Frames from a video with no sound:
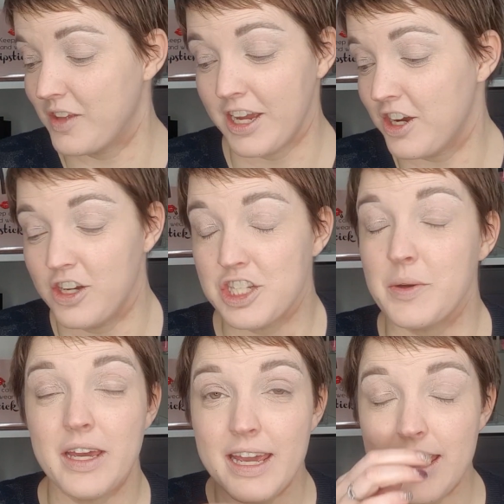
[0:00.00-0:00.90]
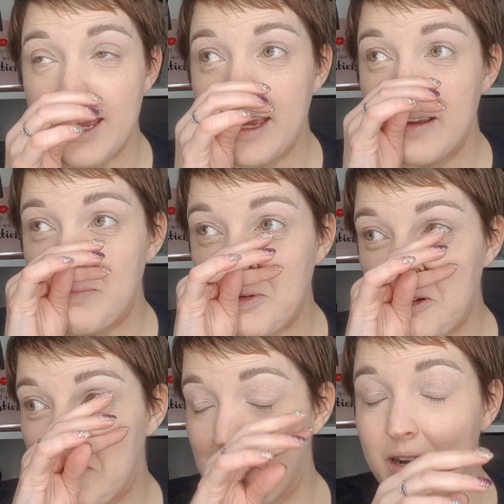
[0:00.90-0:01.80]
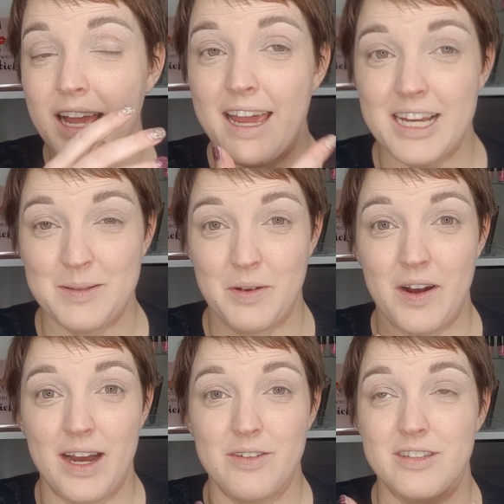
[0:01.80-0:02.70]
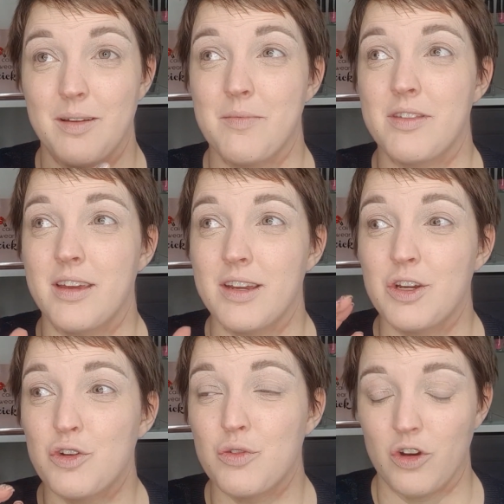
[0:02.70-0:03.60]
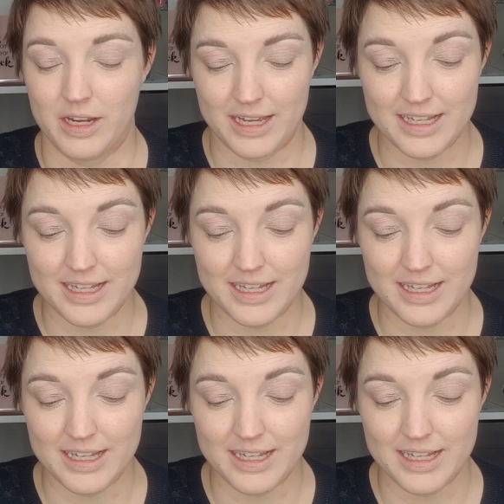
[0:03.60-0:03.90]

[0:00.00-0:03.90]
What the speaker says: I can't do it. It brought my eczema out something chronic.